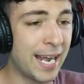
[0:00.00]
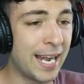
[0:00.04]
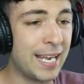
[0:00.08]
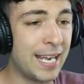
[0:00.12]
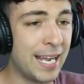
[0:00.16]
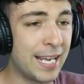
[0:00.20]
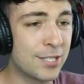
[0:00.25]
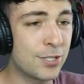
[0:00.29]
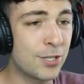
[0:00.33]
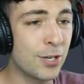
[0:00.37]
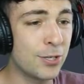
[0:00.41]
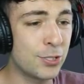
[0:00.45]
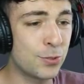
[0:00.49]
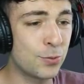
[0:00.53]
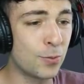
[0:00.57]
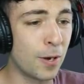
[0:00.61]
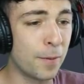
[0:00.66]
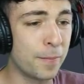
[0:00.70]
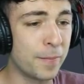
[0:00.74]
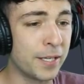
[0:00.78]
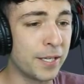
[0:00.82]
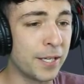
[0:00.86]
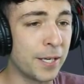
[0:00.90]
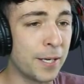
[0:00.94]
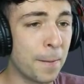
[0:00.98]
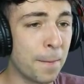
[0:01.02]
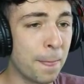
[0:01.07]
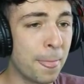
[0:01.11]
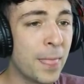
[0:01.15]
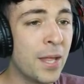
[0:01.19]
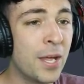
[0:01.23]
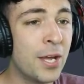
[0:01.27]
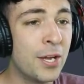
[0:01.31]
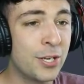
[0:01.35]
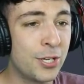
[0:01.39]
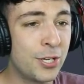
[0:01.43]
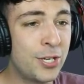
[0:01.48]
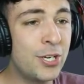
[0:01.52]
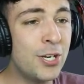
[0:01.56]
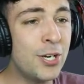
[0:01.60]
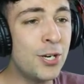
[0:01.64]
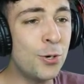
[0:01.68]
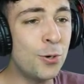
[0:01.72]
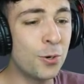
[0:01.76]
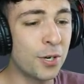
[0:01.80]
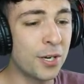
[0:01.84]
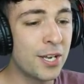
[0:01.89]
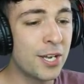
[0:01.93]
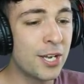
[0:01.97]
and let's go and swap them.
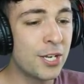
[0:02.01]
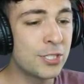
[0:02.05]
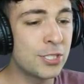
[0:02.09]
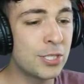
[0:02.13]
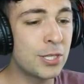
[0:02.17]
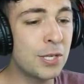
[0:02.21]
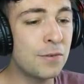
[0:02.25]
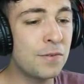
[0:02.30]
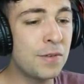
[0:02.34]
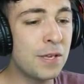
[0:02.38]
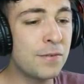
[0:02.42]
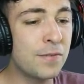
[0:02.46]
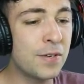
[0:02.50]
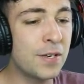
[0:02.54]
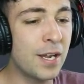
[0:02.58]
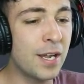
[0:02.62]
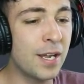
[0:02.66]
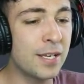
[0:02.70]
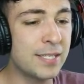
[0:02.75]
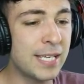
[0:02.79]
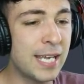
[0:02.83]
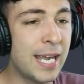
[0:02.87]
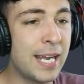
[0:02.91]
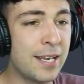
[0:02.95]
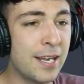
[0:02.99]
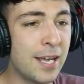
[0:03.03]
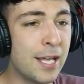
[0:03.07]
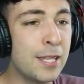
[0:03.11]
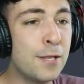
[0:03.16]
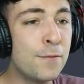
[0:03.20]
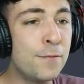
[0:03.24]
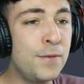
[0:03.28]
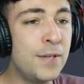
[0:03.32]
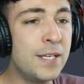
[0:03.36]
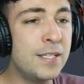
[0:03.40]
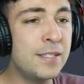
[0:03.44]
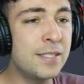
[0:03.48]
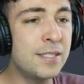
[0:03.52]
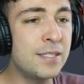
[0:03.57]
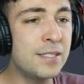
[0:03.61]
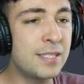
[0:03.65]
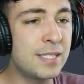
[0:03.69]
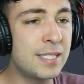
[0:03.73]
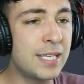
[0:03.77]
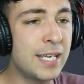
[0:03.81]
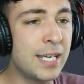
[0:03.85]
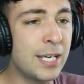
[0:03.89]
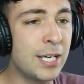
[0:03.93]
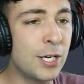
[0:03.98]
Cool! So they've given us another flint and
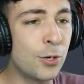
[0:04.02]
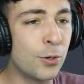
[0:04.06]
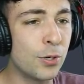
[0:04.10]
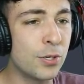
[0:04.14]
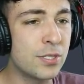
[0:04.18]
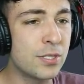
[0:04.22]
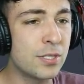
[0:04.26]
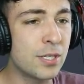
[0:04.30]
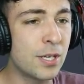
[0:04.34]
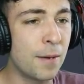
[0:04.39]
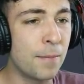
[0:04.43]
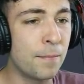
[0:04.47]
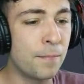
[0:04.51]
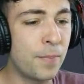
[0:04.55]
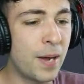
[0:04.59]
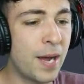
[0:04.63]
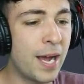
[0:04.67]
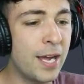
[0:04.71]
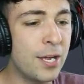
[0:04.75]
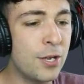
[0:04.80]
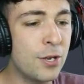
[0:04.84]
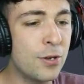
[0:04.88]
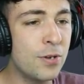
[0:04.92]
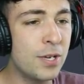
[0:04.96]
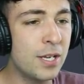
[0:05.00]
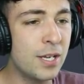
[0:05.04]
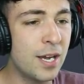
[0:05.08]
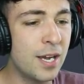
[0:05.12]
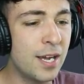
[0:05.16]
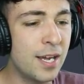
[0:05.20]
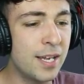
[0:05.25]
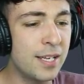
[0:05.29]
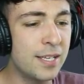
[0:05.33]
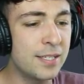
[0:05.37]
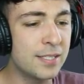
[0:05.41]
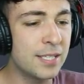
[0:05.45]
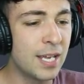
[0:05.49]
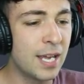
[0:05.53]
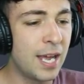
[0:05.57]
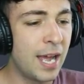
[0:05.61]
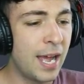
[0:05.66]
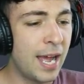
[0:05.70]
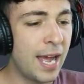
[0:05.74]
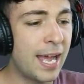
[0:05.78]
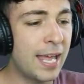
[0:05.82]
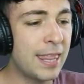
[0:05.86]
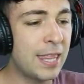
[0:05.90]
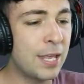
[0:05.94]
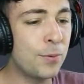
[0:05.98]
steel, some bio guns,
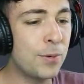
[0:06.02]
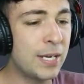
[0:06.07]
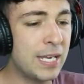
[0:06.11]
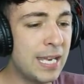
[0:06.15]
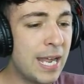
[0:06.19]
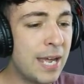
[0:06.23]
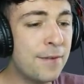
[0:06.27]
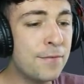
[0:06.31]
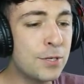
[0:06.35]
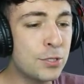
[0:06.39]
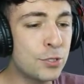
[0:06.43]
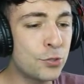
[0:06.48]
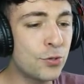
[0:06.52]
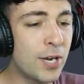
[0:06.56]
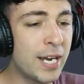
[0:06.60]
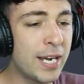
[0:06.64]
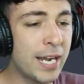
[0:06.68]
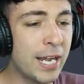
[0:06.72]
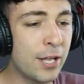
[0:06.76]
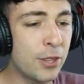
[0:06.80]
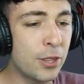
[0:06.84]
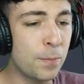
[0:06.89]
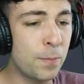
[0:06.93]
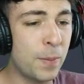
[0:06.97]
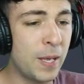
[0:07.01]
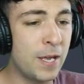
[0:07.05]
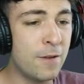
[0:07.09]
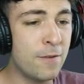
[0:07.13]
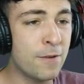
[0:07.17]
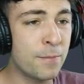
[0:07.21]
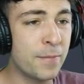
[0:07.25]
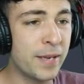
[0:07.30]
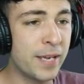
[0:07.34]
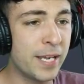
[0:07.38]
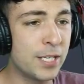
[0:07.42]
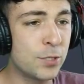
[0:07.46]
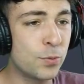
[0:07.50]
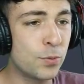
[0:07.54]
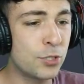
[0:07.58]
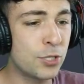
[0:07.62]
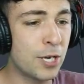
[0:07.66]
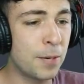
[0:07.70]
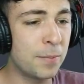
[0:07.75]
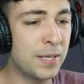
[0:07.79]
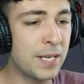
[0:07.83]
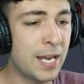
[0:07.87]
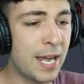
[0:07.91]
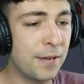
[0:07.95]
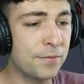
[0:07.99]
and then we never tried out the pyramids, which
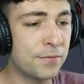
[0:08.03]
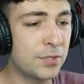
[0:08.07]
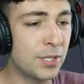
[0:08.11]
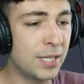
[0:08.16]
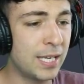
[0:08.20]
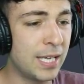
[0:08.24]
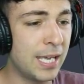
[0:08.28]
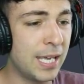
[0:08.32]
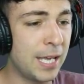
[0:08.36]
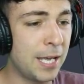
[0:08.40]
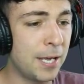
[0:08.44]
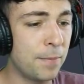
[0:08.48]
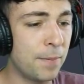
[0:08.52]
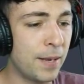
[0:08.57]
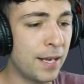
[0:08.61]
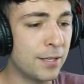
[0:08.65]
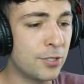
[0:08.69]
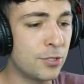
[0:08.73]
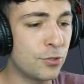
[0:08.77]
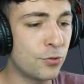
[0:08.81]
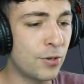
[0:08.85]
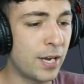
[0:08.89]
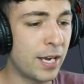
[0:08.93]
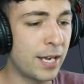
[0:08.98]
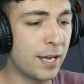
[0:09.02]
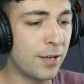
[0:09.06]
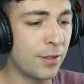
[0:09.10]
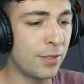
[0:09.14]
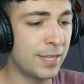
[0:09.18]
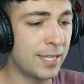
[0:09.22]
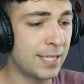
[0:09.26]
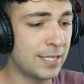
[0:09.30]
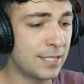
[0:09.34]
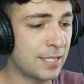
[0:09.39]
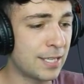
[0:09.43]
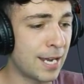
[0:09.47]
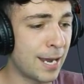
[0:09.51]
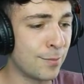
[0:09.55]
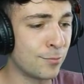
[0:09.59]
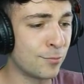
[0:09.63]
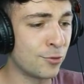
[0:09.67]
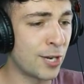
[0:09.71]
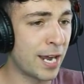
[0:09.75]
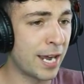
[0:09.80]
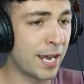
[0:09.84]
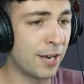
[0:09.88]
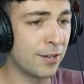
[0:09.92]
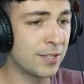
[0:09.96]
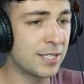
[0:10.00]
I'm going to have to keep and try out this time
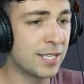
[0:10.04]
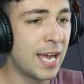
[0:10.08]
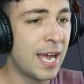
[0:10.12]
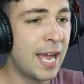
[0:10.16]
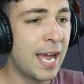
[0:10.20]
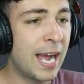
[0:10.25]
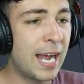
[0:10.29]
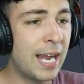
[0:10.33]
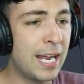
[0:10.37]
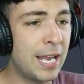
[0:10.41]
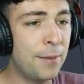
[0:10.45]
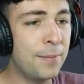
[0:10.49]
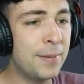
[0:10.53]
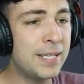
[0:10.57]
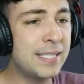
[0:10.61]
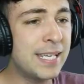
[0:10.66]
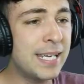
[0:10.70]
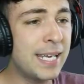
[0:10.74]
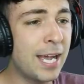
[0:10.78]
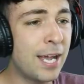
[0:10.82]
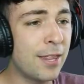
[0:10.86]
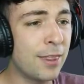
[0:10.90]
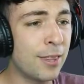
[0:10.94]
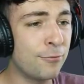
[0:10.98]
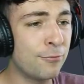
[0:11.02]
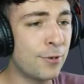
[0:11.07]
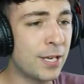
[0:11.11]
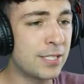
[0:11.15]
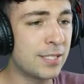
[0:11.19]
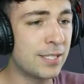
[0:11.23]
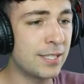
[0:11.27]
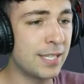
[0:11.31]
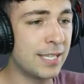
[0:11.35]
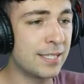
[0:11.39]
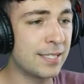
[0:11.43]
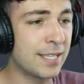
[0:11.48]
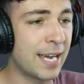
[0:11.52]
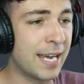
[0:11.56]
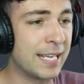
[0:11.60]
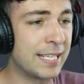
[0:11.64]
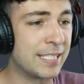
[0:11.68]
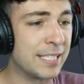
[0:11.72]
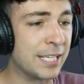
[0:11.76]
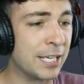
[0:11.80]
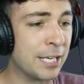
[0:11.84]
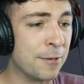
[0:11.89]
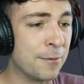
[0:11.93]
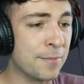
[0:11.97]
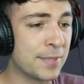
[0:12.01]
round. And let me take out the rest of these
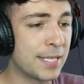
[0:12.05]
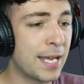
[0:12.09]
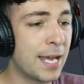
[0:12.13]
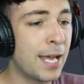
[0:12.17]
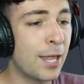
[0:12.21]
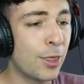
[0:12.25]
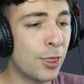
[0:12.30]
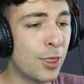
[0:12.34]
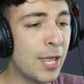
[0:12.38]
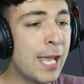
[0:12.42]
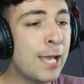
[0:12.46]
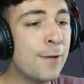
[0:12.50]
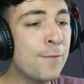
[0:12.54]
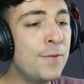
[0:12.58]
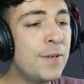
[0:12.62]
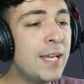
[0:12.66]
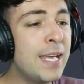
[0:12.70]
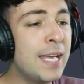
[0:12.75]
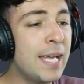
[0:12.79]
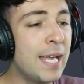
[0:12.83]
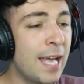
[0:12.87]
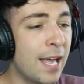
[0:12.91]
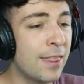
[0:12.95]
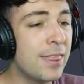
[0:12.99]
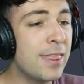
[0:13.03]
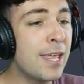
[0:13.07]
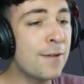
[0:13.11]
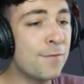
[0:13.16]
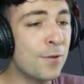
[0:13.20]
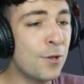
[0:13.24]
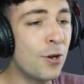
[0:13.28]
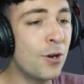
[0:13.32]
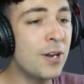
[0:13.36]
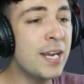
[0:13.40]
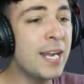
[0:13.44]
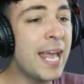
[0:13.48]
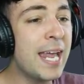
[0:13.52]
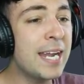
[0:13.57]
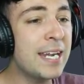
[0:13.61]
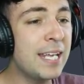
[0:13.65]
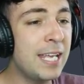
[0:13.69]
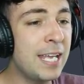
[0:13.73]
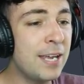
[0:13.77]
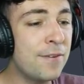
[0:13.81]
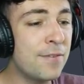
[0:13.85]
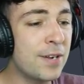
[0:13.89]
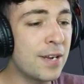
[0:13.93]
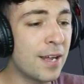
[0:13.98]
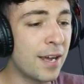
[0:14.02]
items. Thankfully, they've gone ahead and
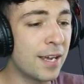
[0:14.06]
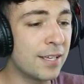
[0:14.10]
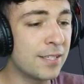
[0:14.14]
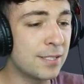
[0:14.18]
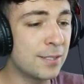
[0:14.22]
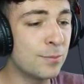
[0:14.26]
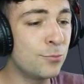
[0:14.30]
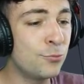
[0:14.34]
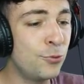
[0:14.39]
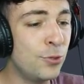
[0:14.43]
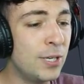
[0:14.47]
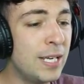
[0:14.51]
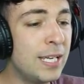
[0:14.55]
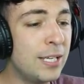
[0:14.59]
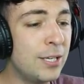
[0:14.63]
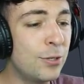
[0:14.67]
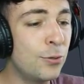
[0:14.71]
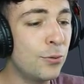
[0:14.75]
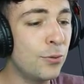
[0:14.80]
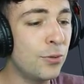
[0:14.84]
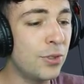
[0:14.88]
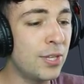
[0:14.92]
given us some really cool